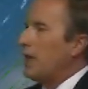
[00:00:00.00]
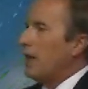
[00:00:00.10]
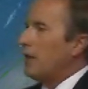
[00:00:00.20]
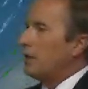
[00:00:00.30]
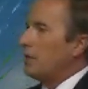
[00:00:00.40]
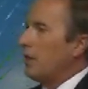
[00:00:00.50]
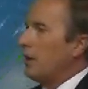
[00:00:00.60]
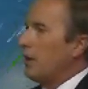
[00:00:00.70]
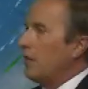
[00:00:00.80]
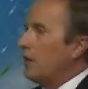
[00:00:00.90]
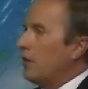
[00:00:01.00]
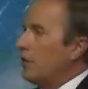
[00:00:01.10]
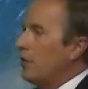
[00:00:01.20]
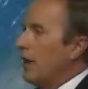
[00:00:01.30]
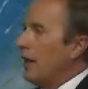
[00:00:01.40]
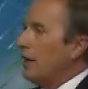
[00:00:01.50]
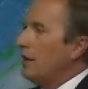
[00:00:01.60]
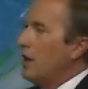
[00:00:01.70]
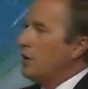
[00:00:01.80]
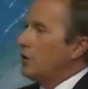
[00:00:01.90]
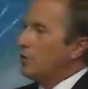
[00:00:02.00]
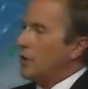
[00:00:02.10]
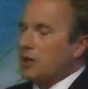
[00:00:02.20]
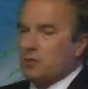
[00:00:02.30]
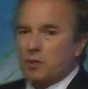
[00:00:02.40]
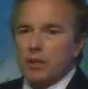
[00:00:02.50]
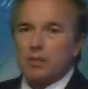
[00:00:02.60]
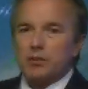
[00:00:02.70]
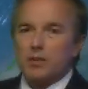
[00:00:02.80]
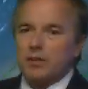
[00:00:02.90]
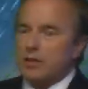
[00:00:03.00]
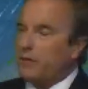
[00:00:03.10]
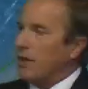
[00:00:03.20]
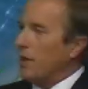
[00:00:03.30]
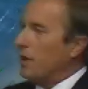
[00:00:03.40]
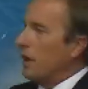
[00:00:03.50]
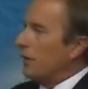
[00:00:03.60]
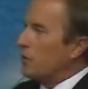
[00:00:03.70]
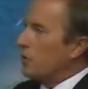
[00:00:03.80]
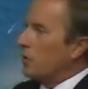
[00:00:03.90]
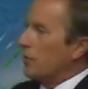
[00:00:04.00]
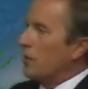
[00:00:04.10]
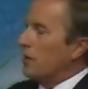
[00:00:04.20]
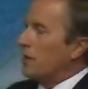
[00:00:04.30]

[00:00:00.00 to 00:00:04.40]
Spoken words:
Here's the marine future tracker. Those winds pretty breezy if you're headed offshore tomorrow,